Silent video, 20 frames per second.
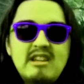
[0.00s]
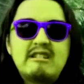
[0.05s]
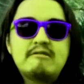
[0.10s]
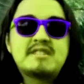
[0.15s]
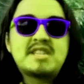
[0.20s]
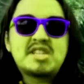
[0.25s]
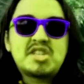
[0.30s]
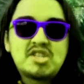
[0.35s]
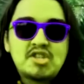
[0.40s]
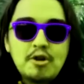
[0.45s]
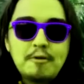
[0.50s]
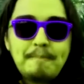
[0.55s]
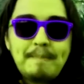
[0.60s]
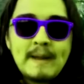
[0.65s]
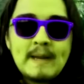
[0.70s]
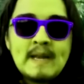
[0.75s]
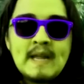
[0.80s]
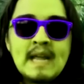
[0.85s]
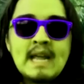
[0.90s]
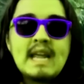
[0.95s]

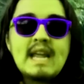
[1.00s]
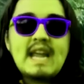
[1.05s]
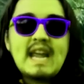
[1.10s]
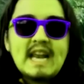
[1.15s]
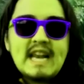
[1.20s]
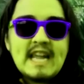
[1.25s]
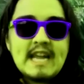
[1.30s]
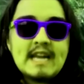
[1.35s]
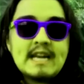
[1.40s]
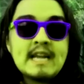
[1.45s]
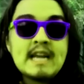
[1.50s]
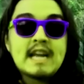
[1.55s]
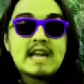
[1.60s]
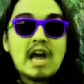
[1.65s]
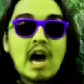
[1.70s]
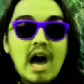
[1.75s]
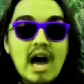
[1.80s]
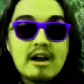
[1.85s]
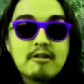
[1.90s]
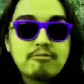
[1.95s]
stupid, idiot,
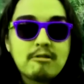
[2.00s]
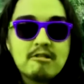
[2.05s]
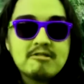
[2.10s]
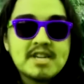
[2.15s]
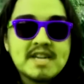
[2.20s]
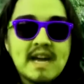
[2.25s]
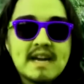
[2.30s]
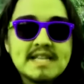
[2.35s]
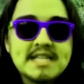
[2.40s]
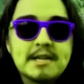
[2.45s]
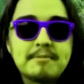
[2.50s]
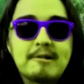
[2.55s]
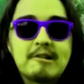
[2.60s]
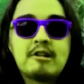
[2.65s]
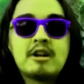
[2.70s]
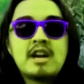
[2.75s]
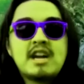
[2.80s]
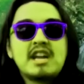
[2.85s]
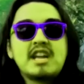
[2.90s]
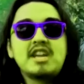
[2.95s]
cockroach customer,
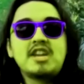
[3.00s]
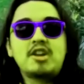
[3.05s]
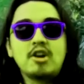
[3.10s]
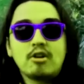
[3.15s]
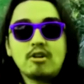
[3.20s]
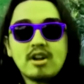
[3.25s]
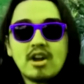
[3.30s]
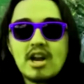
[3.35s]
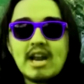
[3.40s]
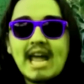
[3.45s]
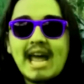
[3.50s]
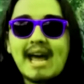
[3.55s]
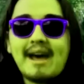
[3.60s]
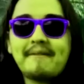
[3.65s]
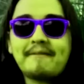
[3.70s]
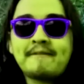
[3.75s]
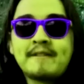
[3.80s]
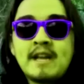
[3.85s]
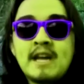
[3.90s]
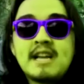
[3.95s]
you're gonna
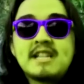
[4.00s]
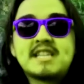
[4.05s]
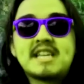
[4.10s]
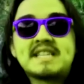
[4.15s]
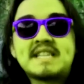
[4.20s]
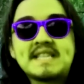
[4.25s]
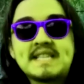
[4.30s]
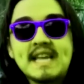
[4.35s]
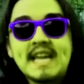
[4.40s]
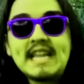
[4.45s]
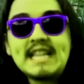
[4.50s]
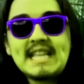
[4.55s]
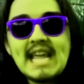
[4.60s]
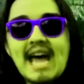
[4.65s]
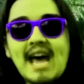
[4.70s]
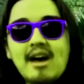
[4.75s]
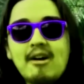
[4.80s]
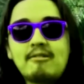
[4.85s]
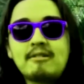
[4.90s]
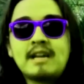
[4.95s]
have to slink
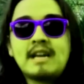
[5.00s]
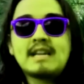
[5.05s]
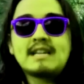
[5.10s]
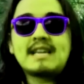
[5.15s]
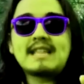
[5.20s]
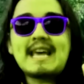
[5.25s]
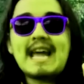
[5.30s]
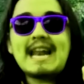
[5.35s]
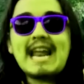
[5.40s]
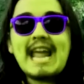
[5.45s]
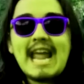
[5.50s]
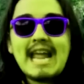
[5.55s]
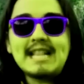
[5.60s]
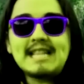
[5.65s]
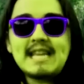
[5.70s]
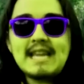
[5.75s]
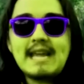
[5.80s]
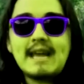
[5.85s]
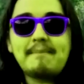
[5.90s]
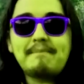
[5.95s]
down to that
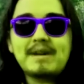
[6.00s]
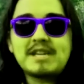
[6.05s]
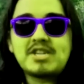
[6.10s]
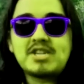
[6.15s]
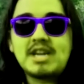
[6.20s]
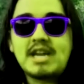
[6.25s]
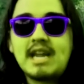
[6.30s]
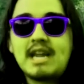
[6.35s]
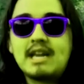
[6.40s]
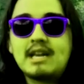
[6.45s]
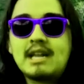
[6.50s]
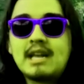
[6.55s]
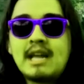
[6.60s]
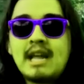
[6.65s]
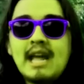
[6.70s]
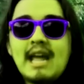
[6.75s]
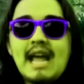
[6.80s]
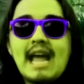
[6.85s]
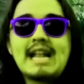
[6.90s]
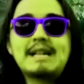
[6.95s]
ATM machine
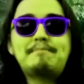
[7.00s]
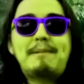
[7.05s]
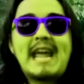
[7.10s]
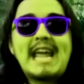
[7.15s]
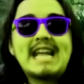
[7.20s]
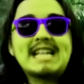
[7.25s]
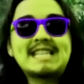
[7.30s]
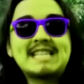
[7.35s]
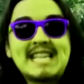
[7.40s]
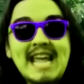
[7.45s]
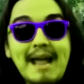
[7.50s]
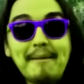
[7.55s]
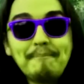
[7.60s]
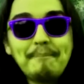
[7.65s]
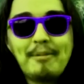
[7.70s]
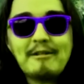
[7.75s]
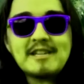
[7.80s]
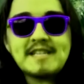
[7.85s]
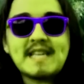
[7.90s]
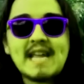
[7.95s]
and pay a
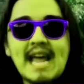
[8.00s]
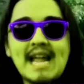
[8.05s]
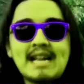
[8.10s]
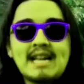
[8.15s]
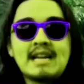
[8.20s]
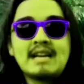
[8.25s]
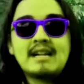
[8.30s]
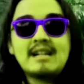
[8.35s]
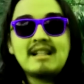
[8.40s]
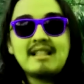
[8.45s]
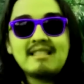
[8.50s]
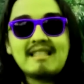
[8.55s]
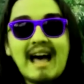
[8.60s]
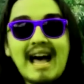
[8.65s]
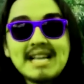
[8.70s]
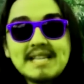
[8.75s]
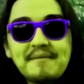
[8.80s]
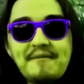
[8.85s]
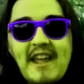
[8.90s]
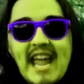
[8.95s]
10%
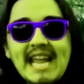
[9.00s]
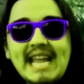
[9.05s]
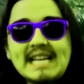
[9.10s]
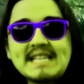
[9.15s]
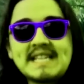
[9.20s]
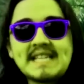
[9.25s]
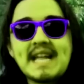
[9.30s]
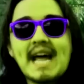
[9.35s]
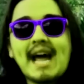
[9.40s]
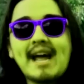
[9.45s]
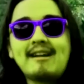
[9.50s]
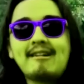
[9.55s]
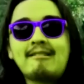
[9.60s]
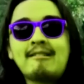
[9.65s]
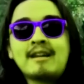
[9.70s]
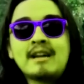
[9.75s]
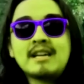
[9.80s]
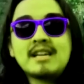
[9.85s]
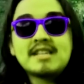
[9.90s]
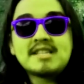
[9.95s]
Las Vegas style
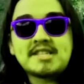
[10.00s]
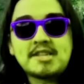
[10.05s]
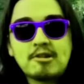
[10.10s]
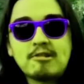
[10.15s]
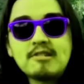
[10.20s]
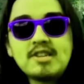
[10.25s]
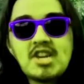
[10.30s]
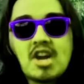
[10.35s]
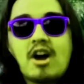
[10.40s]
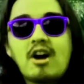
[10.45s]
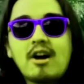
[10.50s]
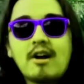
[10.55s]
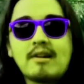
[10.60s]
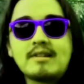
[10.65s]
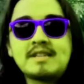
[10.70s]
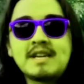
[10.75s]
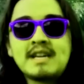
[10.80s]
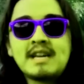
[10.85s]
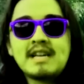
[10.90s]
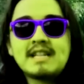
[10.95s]

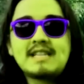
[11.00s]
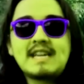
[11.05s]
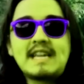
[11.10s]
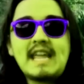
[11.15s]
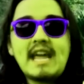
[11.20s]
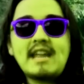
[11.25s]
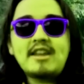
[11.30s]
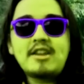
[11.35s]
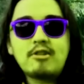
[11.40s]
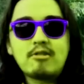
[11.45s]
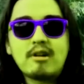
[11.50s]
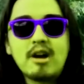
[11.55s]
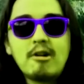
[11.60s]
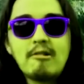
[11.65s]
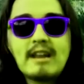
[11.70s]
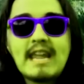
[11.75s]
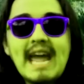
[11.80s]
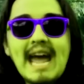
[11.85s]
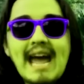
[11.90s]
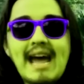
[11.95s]
surcharge to get your
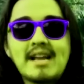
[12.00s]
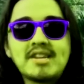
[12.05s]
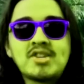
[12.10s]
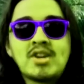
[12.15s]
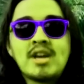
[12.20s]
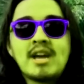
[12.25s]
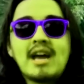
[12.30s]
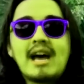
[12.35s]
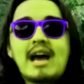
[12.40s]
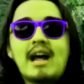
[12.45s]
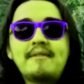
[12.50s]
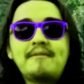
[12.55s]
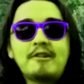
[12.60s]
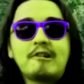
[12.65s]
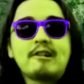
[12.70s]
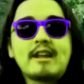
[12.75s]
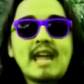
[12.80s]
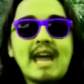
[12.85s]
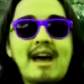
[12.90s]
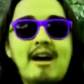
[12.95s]
own cash out of
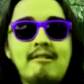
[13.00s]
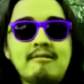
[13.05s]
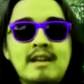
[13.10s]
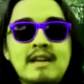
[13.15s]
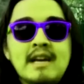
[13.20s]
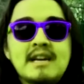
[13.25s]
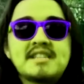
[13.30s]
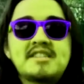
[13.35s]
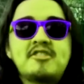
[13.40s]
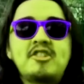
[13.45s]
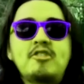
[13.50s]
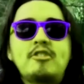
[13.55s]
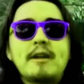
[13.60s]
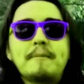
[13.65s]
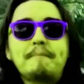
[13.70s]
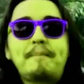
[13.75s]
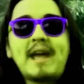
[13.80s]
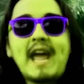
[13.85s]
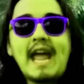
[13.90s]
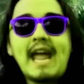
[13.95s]
your account so you
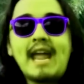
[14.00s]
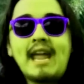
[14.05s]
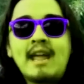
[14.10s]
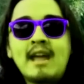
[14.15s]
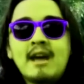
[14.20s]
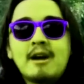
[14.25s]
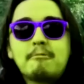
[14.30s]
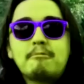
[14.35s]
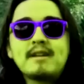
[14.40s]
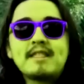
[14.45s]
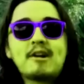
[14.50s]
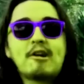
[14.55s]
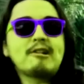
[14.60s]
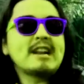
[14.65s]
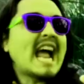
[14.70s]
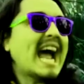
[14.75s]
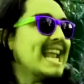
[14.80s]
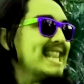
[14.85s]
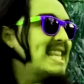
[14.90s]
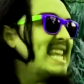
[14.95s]
can pay with our
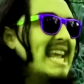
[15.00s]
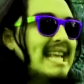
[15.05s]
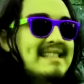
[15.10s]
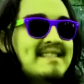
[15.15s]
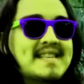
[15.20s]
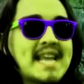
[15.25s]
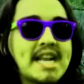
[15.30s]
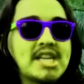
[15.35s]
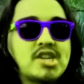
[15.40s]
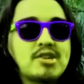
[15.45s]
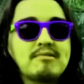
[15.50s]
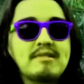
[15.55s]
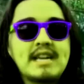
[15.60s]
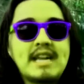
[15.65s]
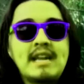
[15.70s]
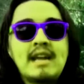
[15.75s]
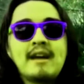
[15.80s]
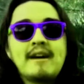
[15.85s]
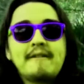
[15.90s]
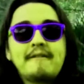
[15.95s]
19th century